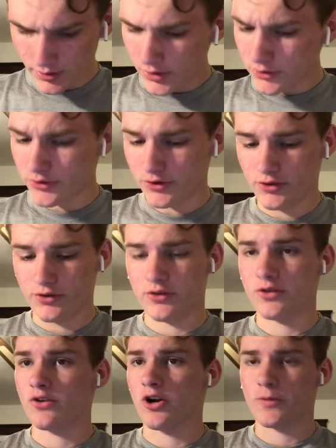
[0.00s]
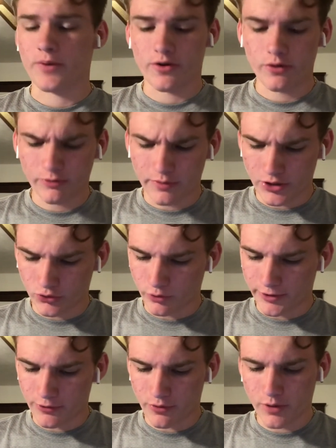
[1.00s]
So this documentary was made in
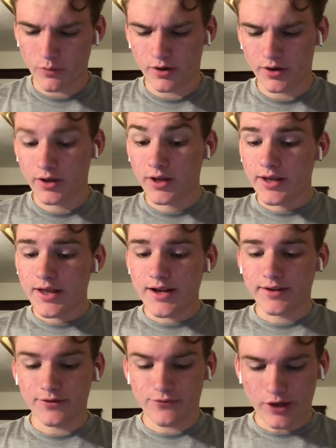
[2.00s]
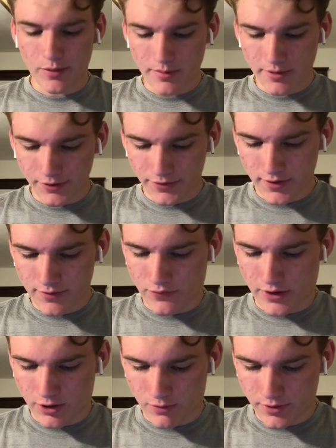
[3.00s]
2021. It's a film about the
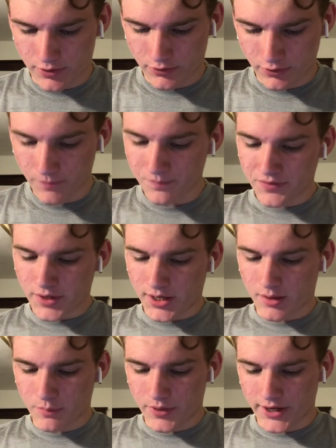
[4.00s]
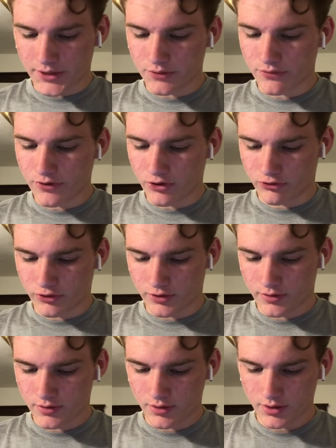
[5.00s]
environmental impact of fishing.
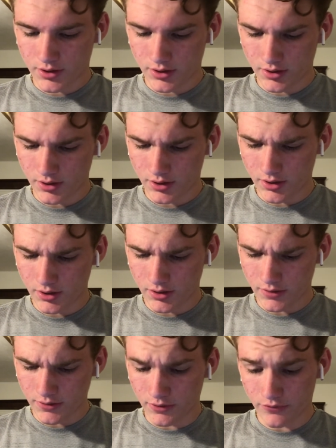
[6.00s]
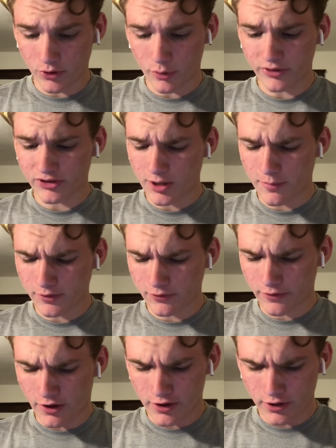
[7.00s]
The film examines
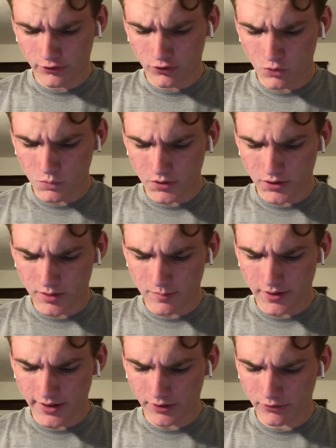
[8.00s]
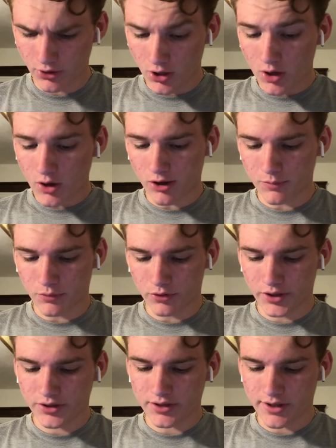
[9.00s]
various human impacts on
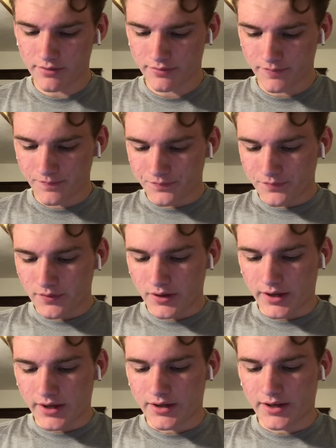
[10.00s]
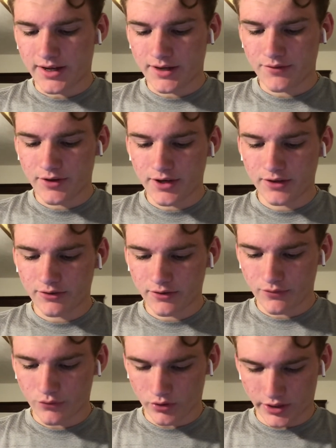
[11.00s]
marine life and advocates
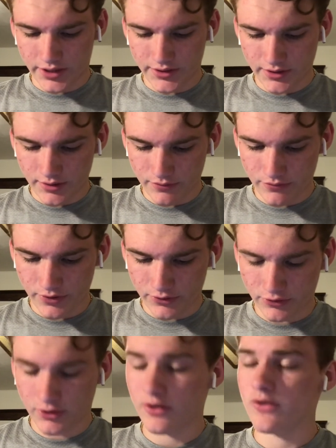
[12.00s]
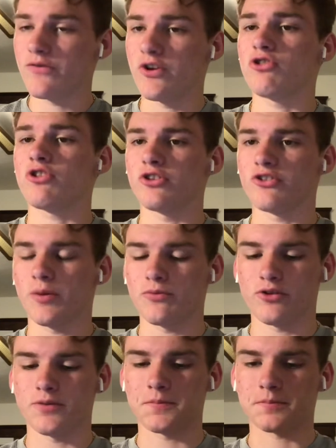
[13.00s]
for ending fish consumption.